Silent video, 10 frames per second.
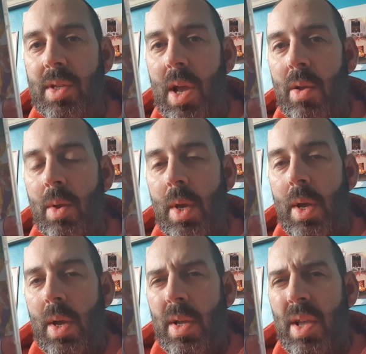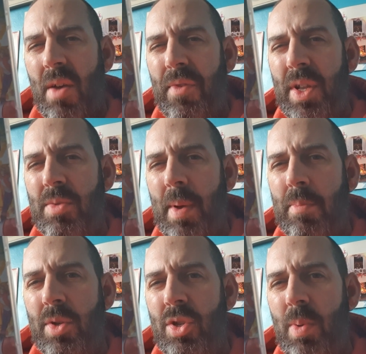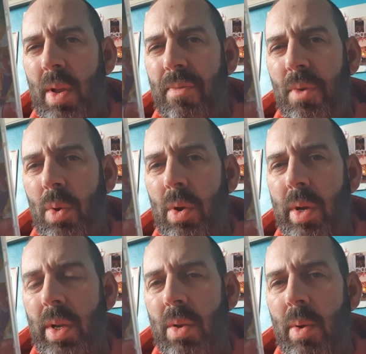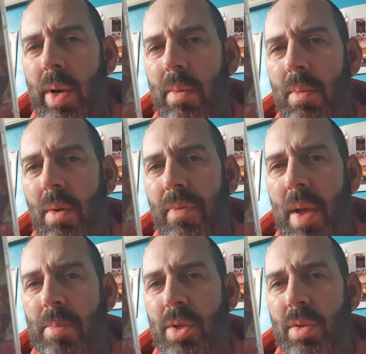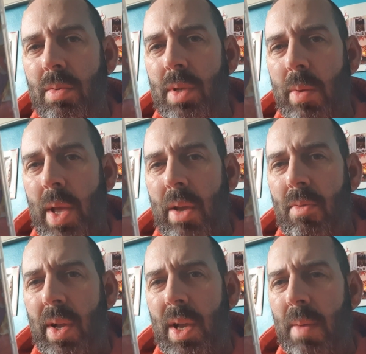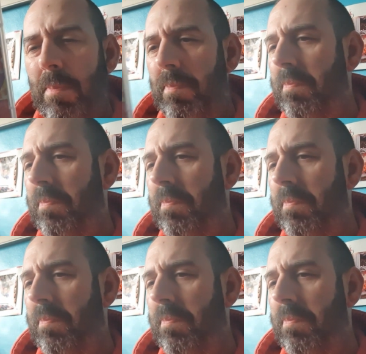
So yeah, I think this one was £24.99 off Amazon. So yeah, great game.